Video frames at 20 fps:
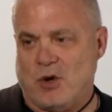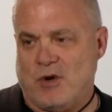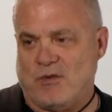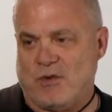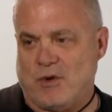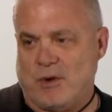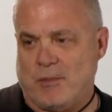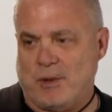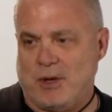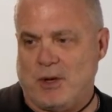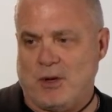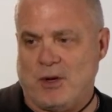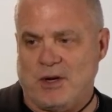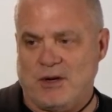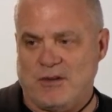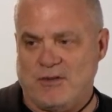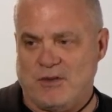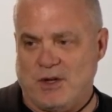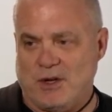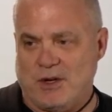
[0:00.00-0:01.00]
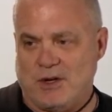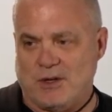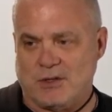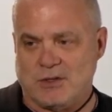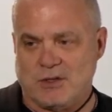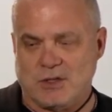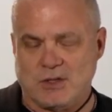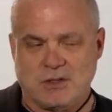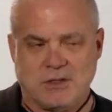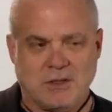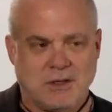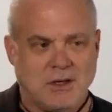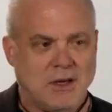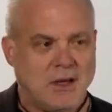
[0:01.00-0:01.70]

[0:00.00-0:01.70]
over a period of years,